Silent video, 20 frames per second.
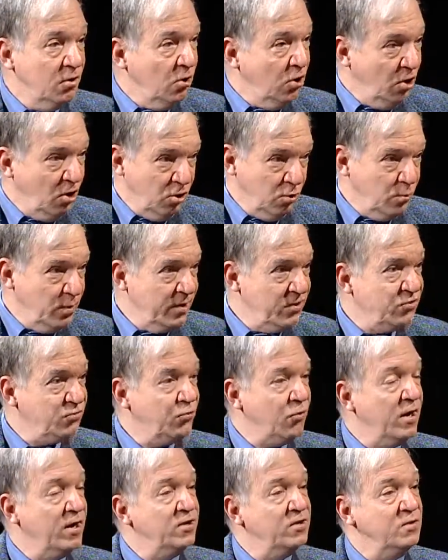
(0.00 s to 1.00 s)
always
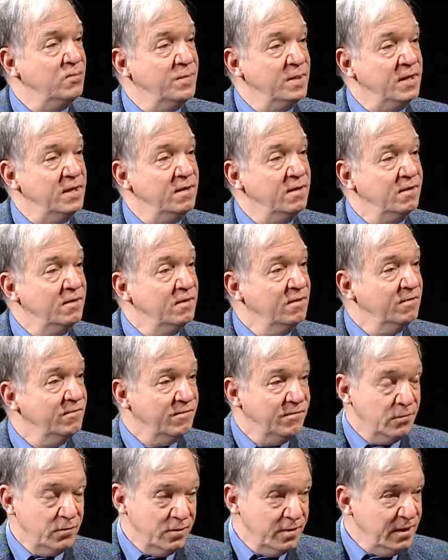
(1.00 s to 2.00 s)
tried to be
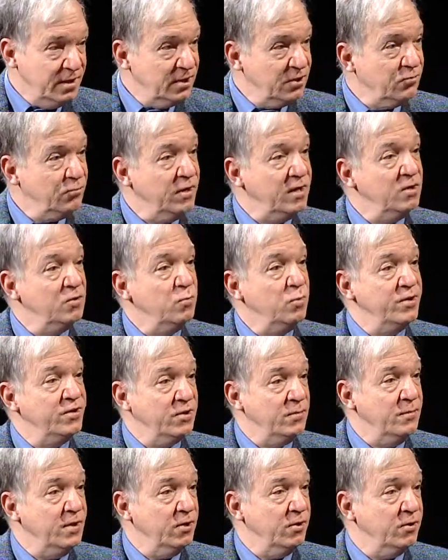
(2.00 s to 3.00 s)
fully integrated with
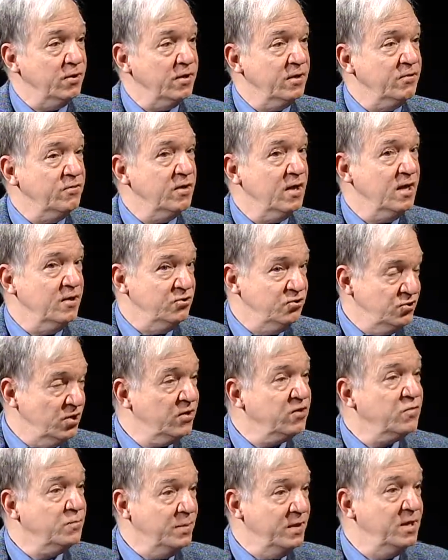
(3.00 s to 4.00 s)
Americans and
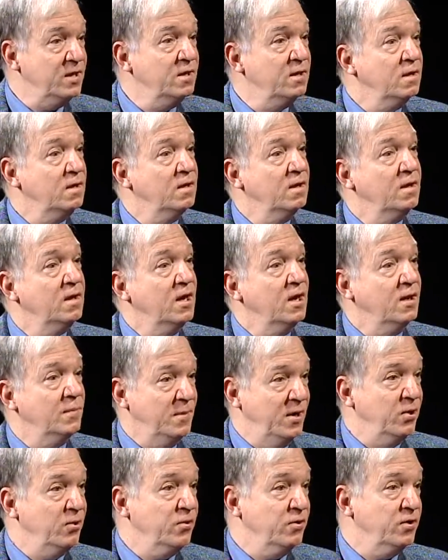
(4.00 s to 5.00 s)
just be
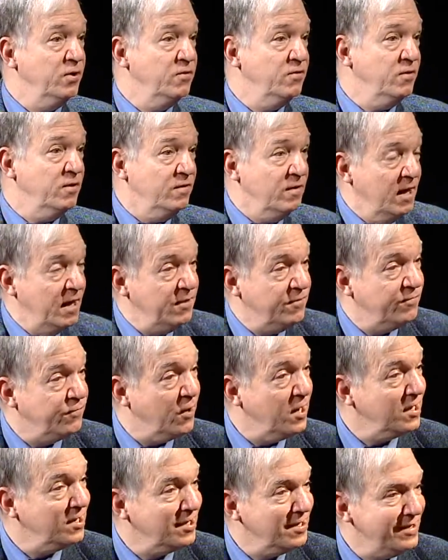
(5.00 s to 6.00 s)
Americans. And
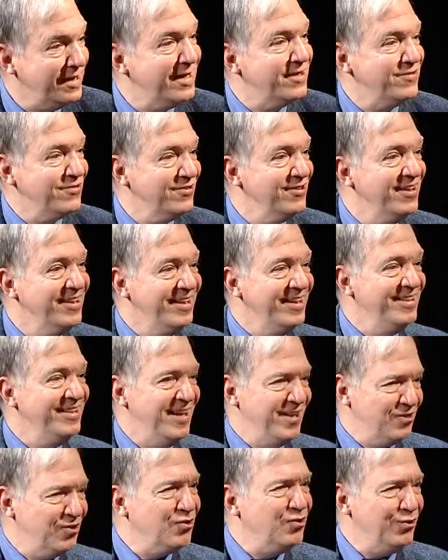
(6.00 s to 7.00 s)
frankly, that's
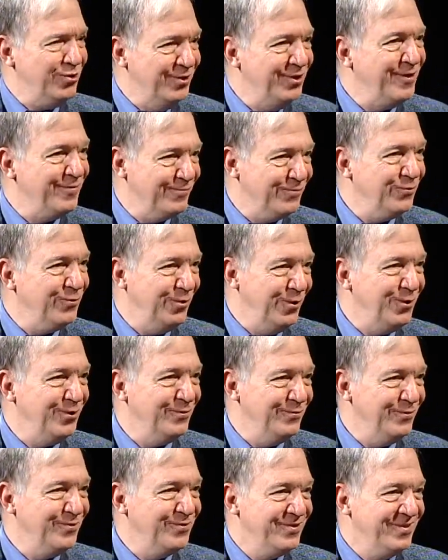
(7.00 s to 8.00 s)
good enough for all
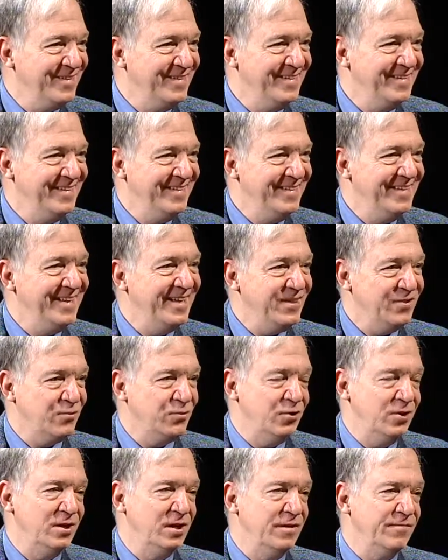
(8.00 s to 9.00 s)
of us. That's
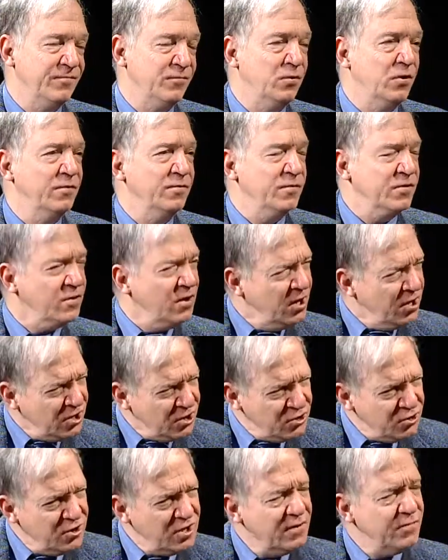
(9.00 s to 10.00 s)
good enough for all of us.
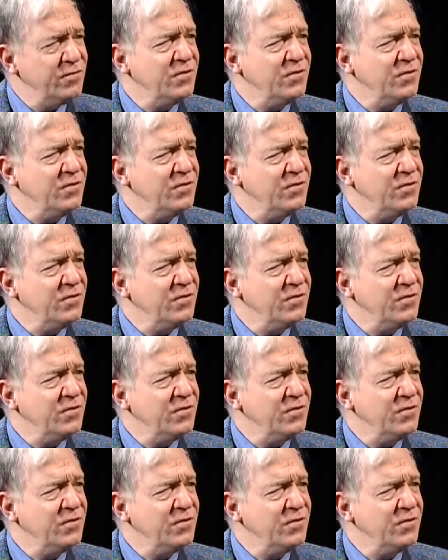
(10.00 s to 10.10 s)
Could you give